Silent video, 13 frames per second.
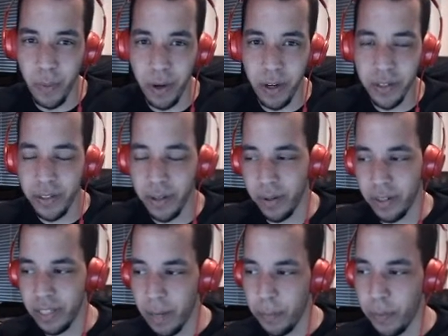were. There are
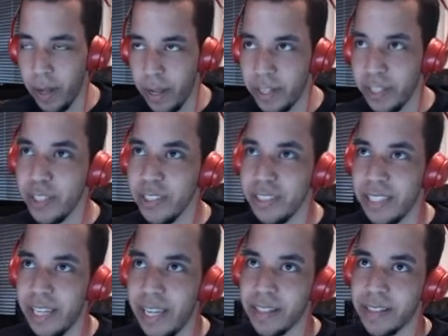a couple, I
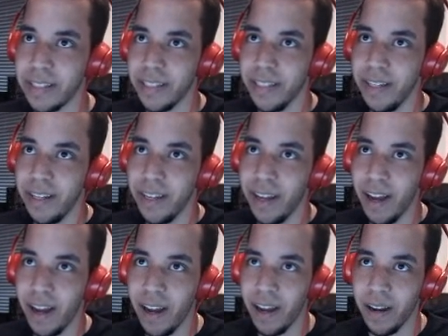couldn't get
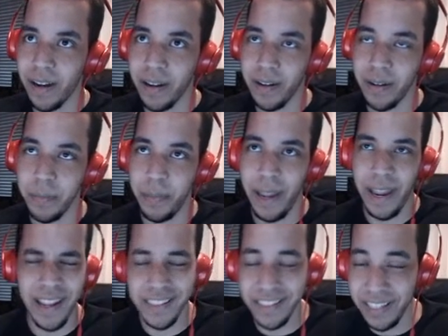uh,
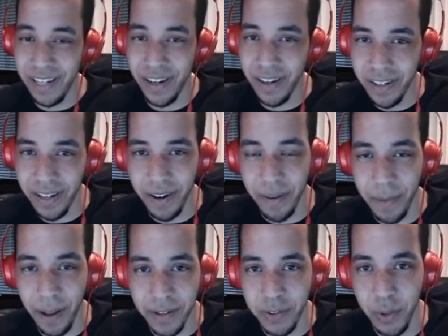Panseer, and
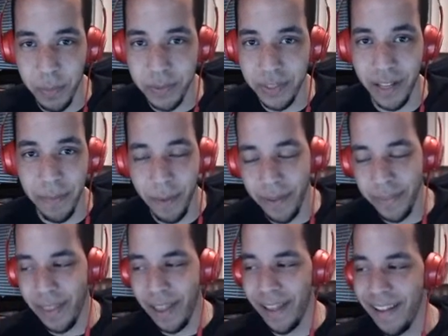I'm not too upset
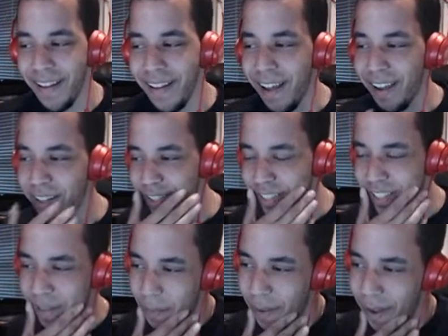about that. I couldn't
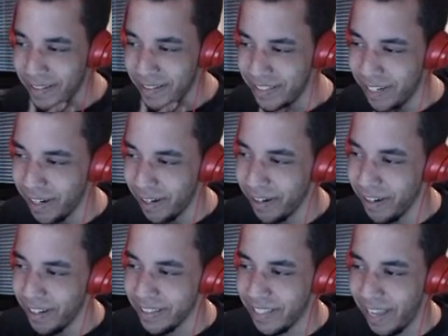get Panseer
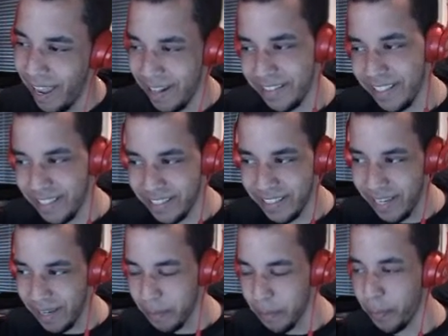to add to the
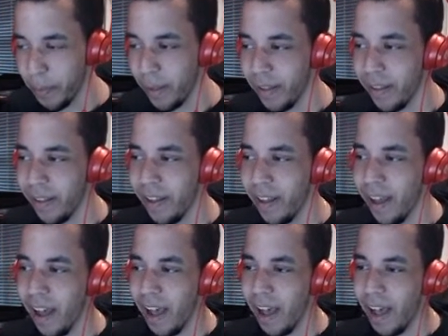team, but
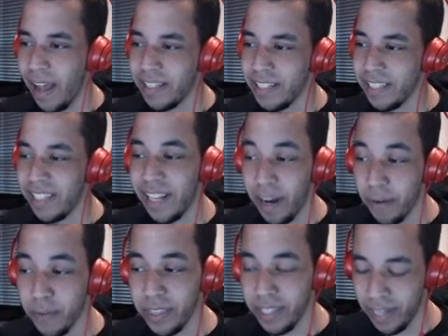uh, I did get
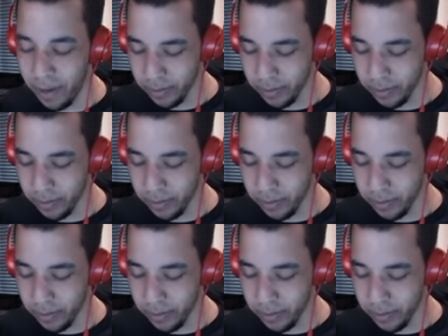everything